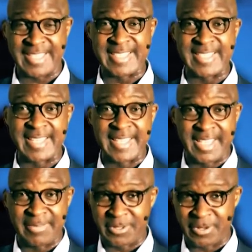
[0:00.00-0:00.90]
It is the
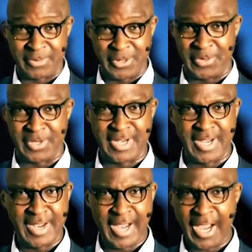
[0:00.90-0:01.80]
gift of God.
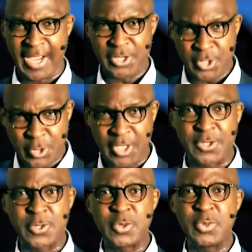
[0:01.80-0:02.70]
You
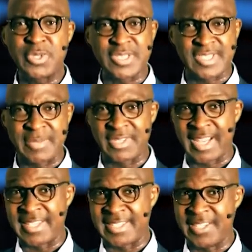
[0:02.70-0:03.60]
can do the same thing
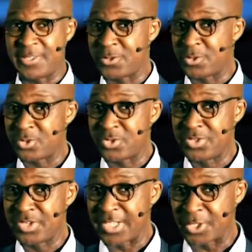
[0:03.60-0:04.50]
I did
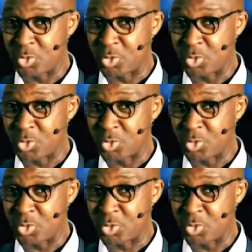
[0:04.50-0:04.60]
as a